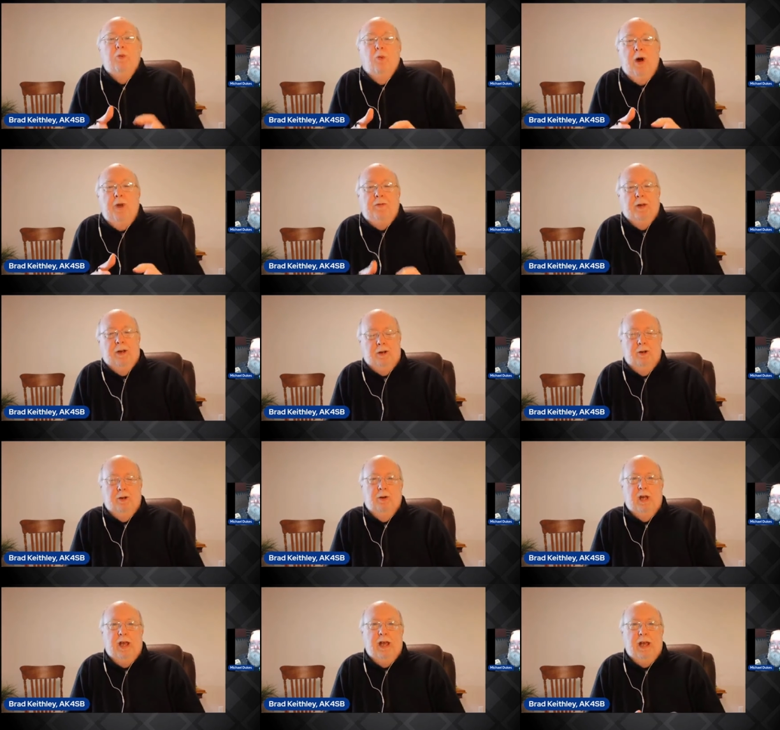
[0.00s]
what the
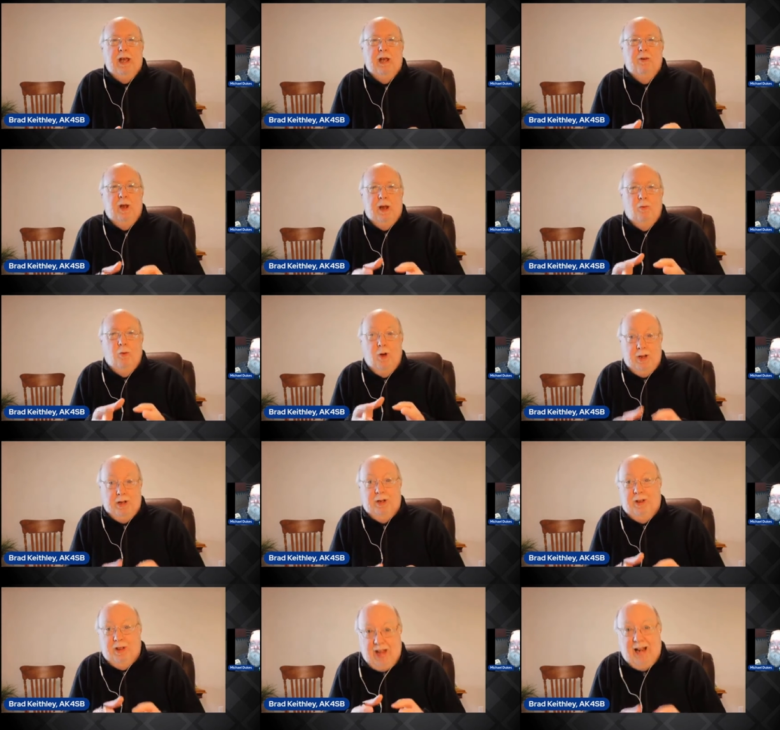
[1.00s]
and, and
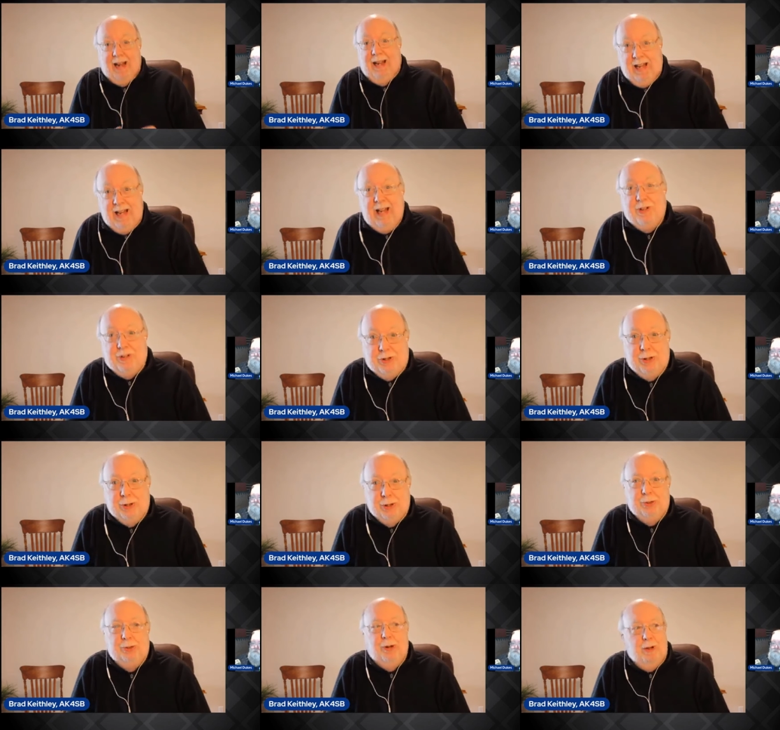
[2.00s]
what that leads
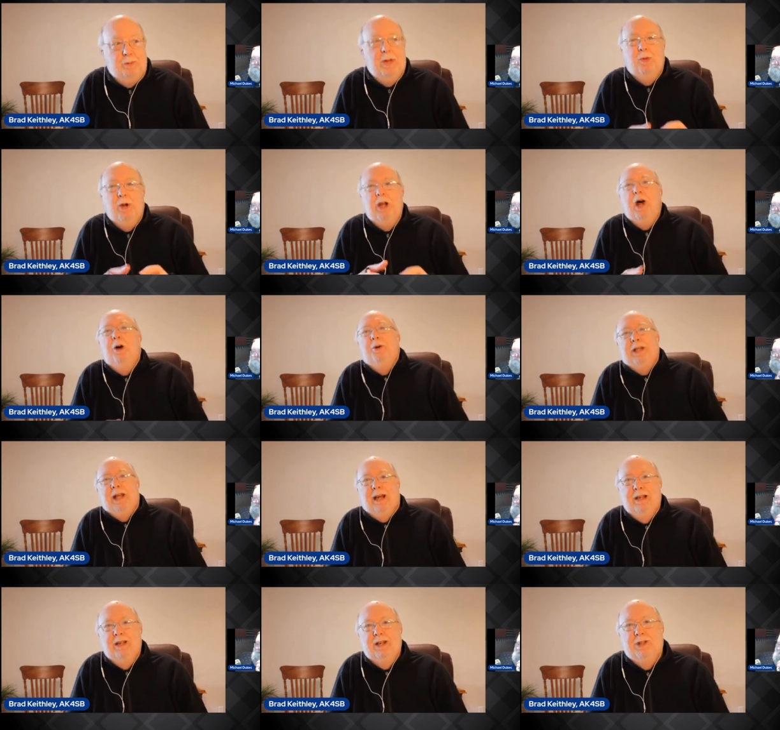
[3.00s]
to, I mean, we know what
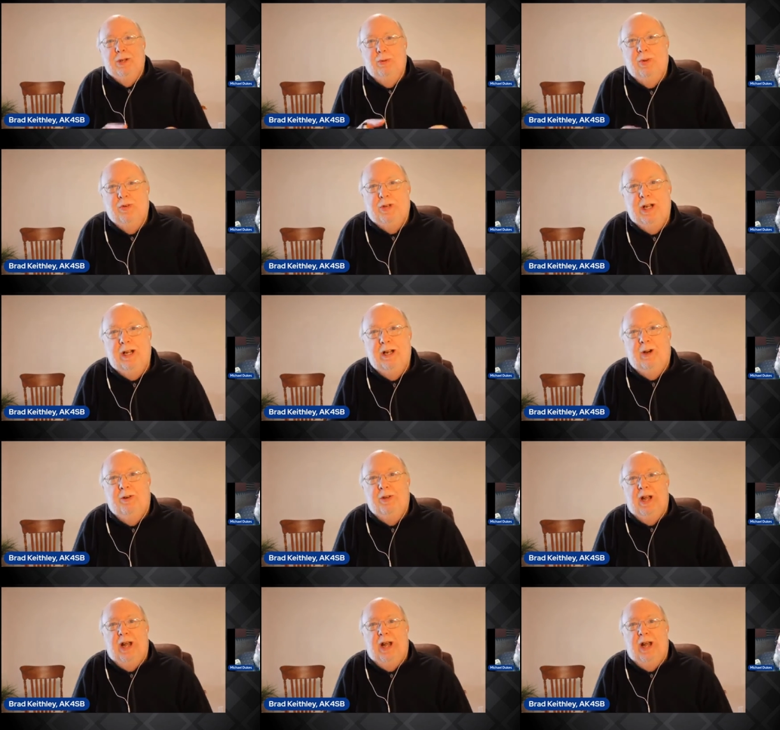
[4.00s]
that leads to. We've seen it over the